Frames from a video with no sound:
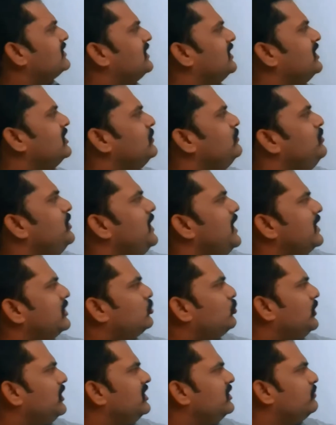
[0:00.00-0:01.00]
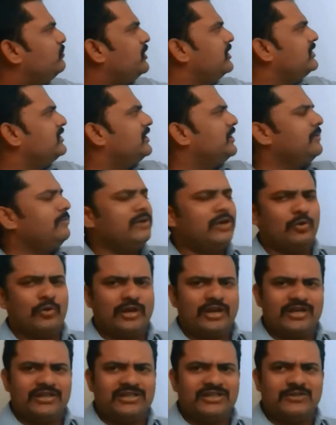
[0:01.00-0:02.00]
that is bxy is plus and
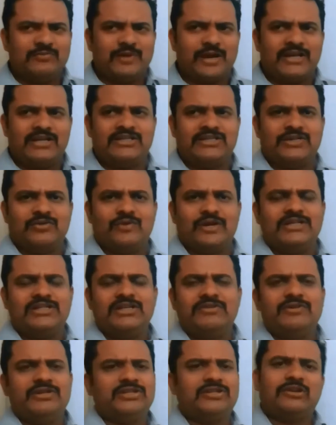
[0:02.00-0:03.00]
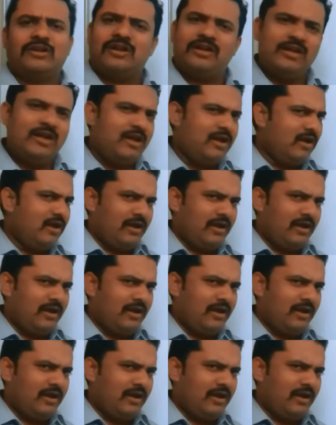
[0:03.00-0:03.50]
byx is minus and vice versa,